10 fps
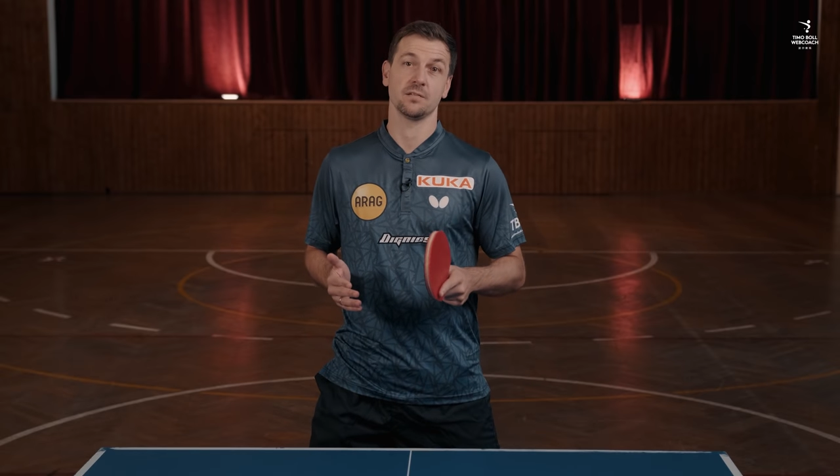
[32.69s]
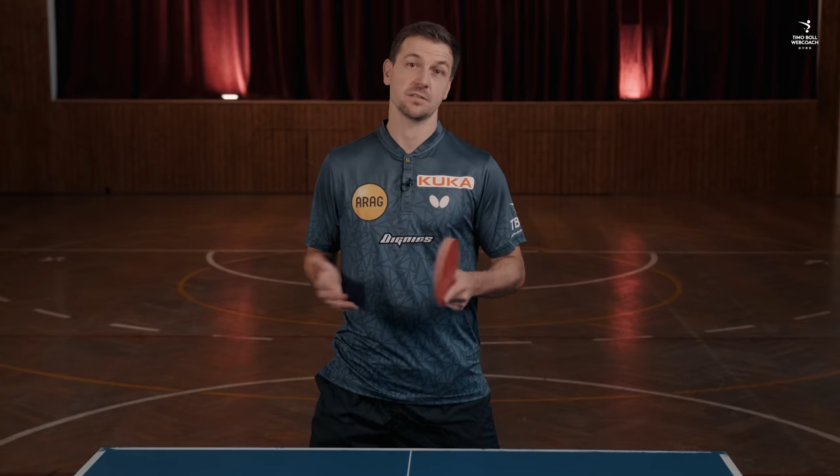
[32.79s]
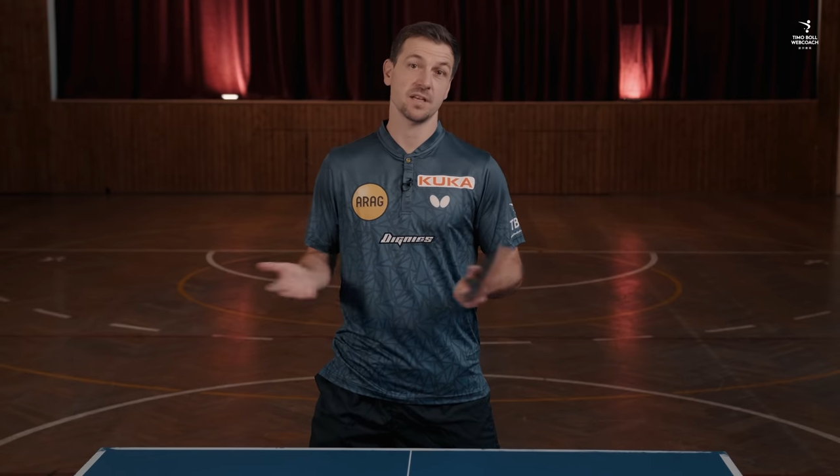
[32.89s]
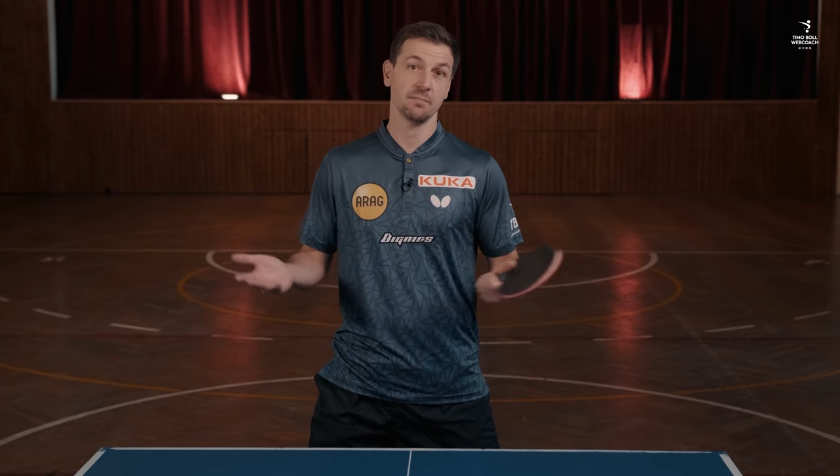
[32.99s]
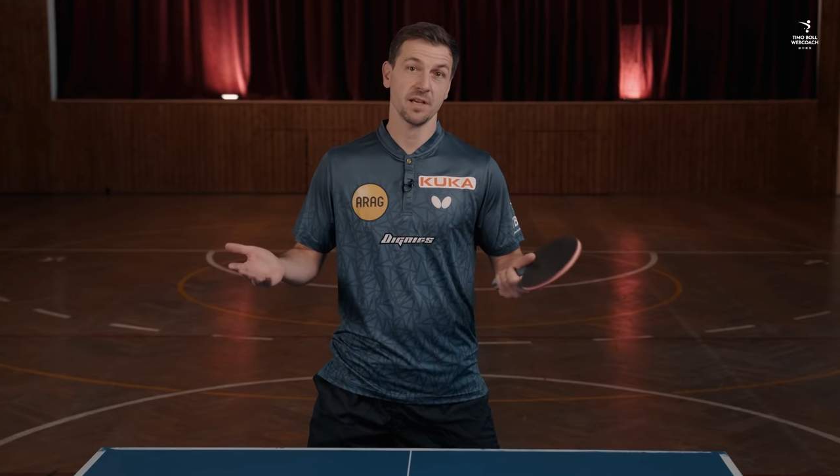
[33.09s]

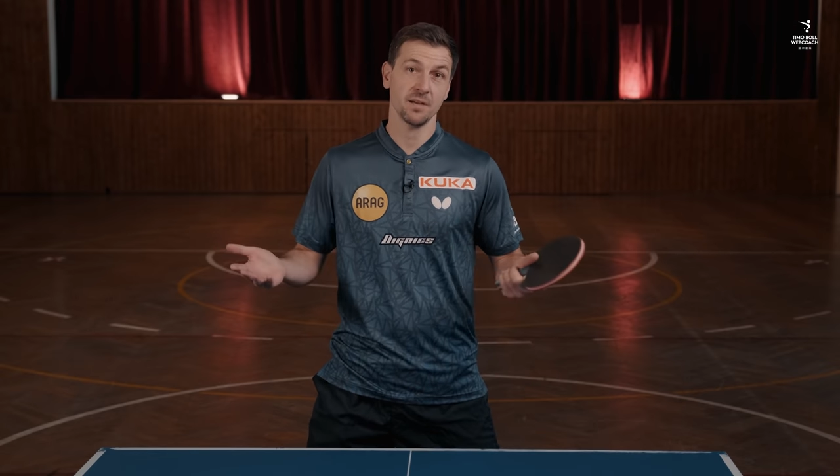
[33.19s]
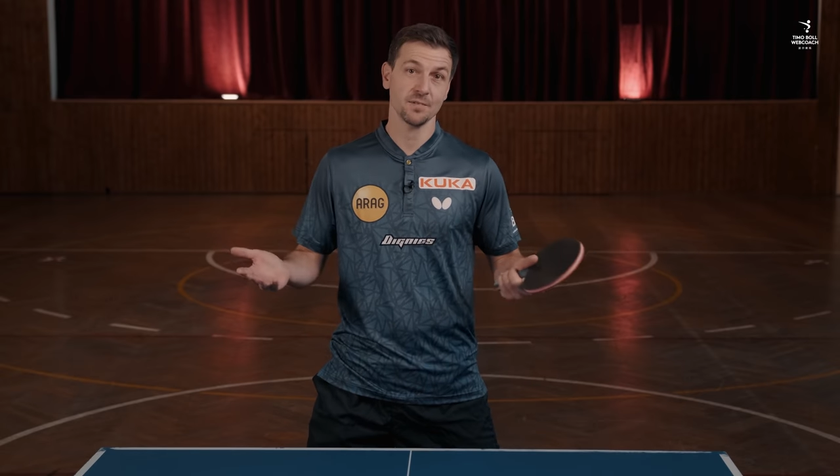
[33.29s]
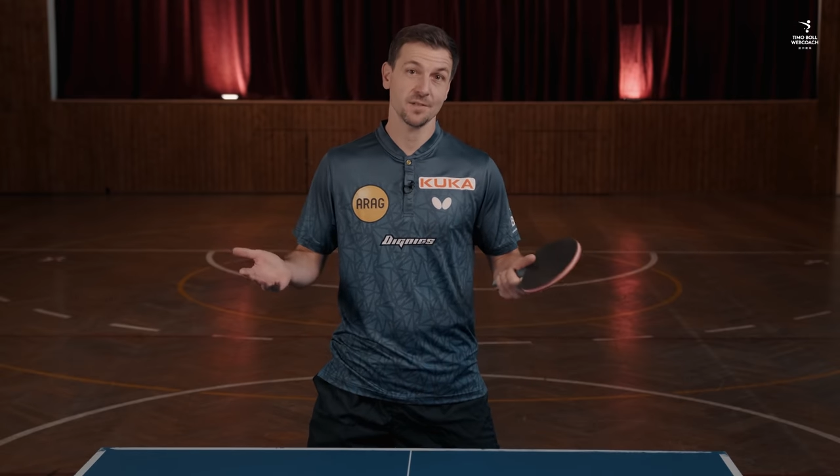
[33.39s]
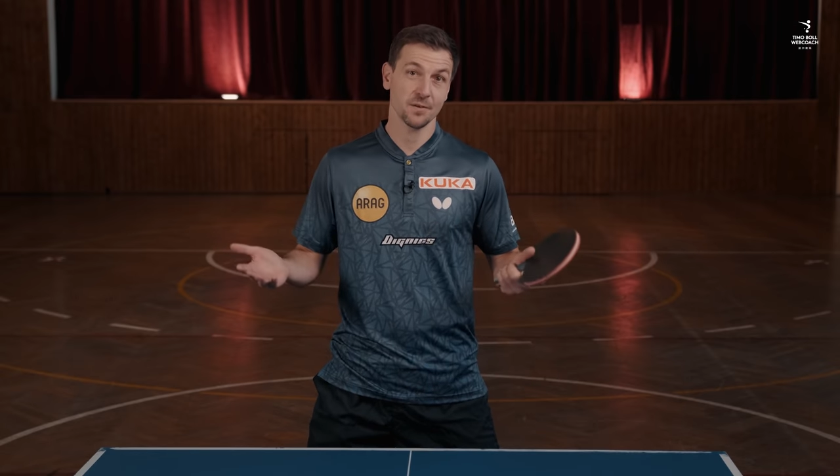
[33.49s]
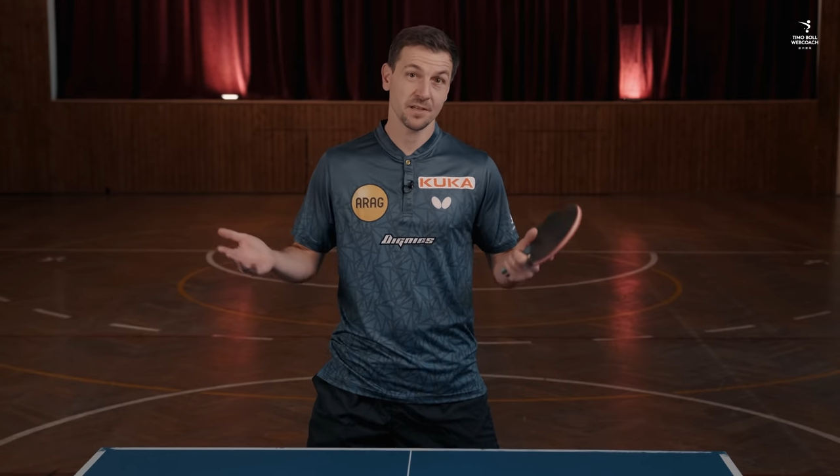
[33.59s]

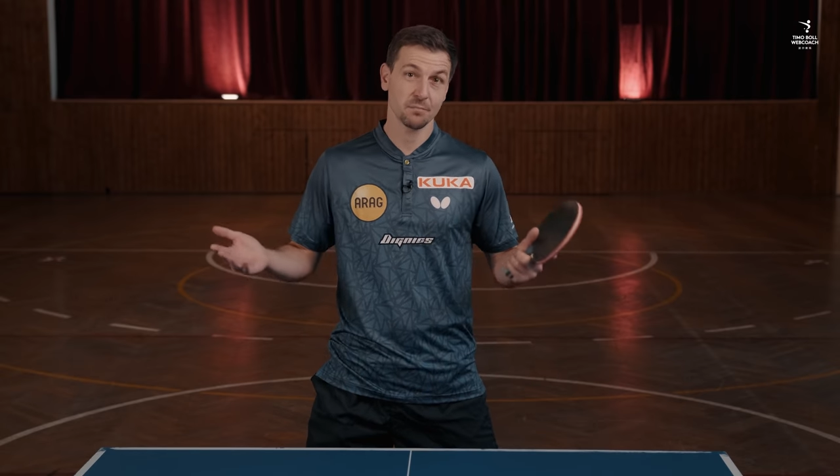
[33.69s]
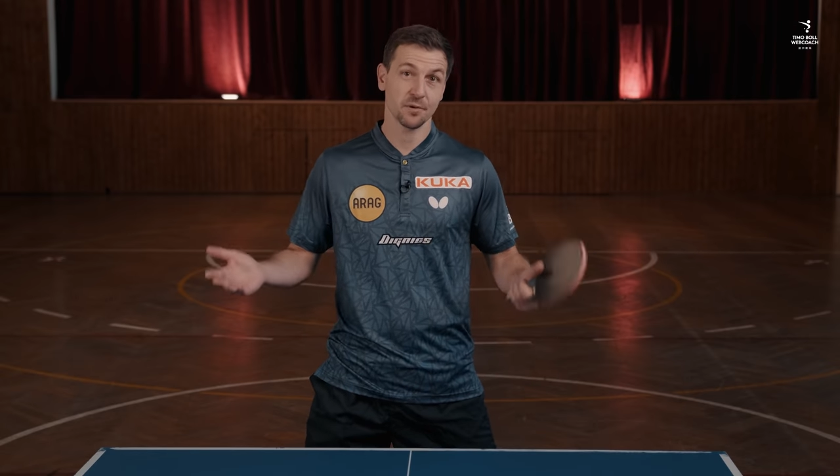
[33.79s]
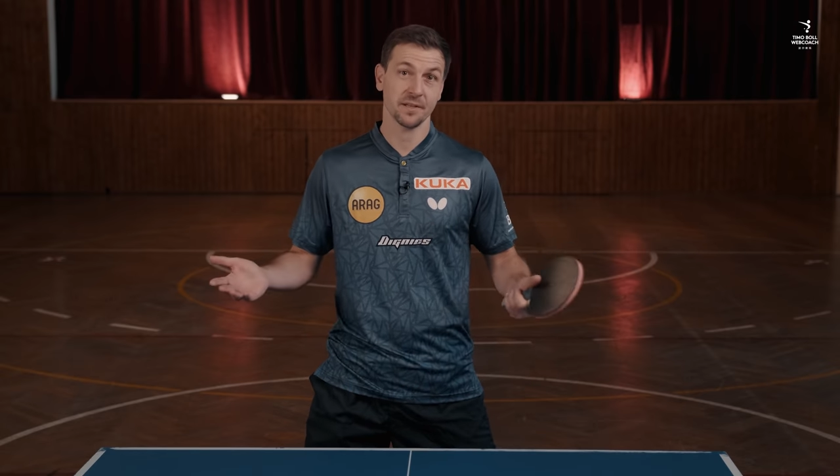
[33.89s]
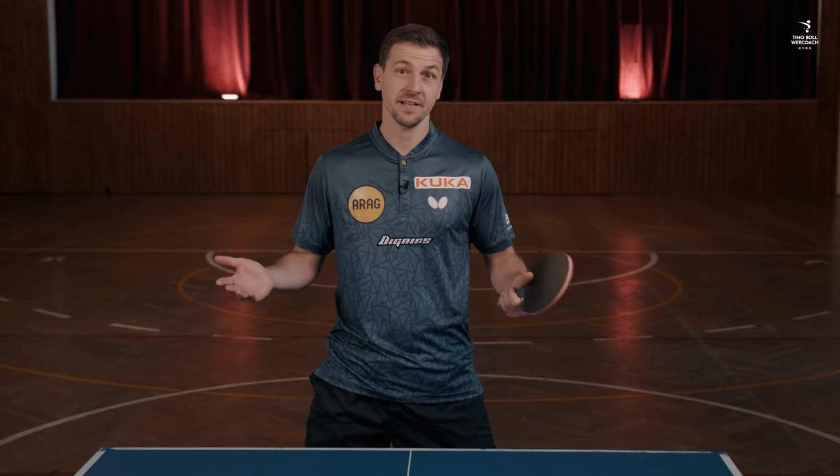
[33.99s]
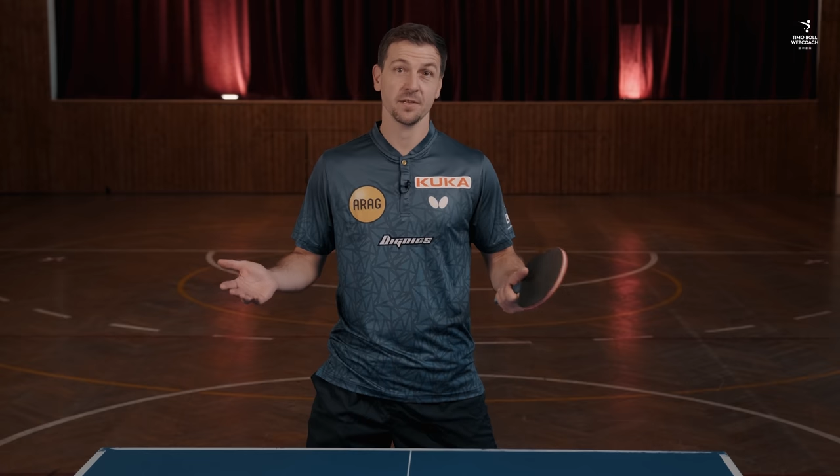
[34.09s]
Sometimes you can
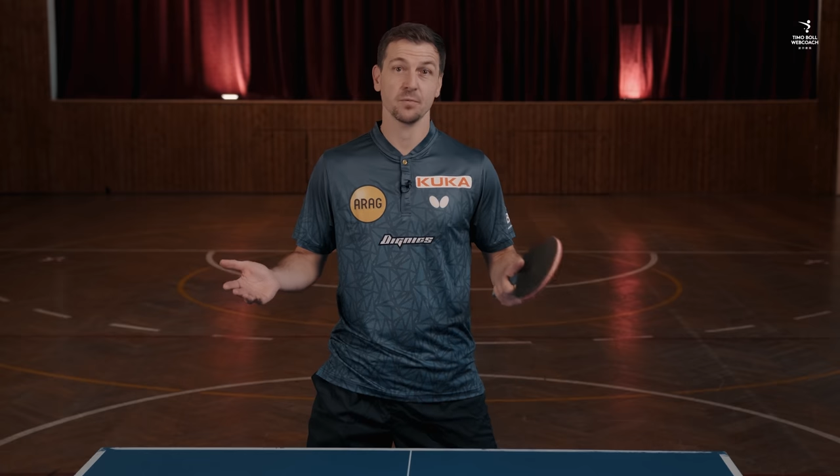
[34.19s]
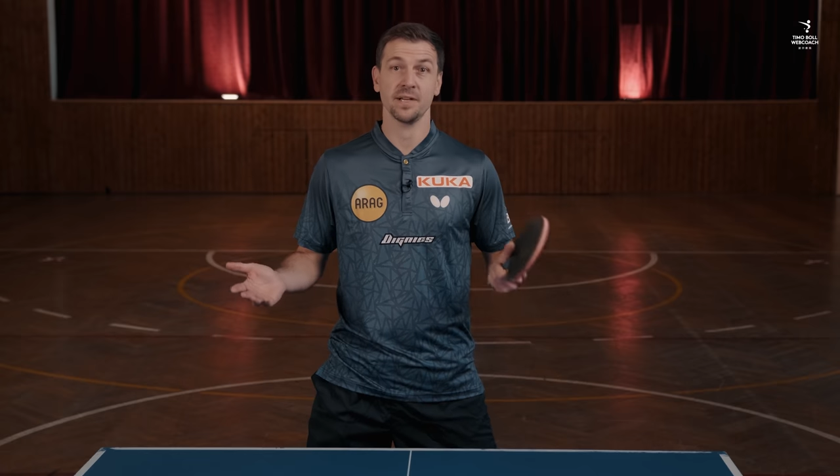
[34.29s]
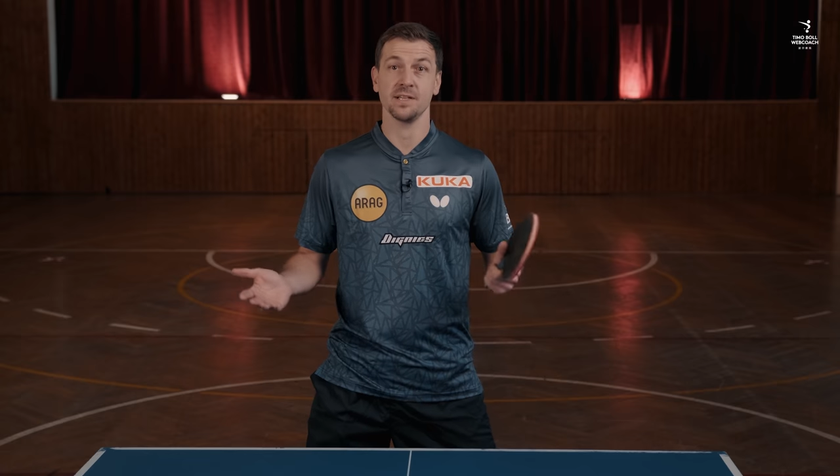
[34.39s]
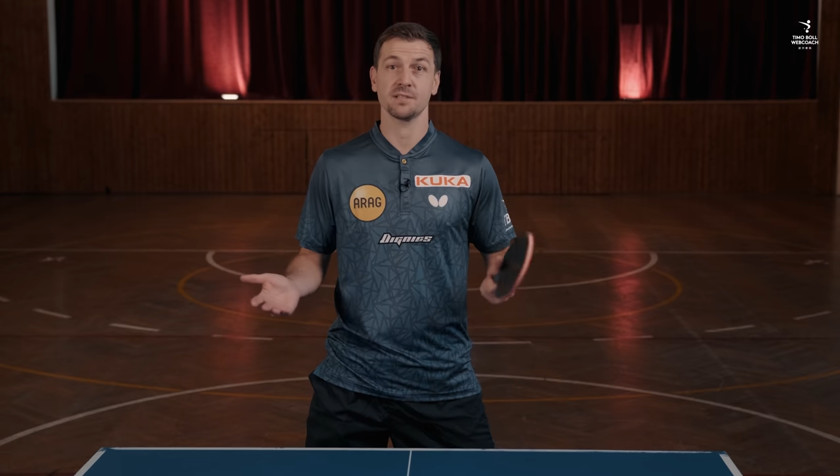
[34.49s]
predict where